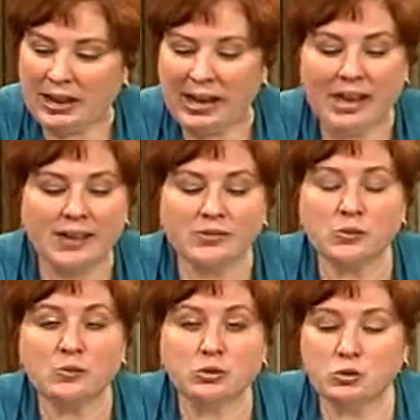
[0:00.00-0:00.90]
I have
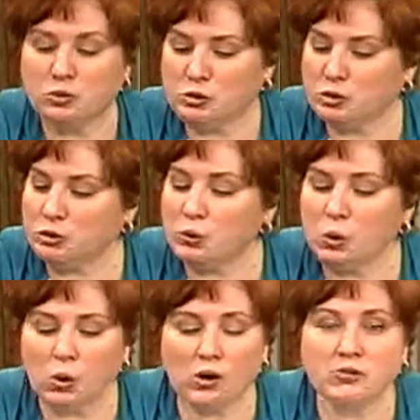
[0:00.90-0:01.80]
a
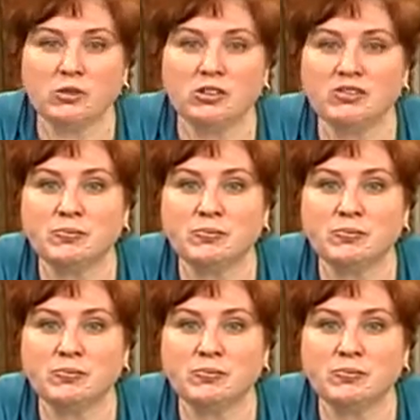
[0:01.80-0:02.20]
drawer full of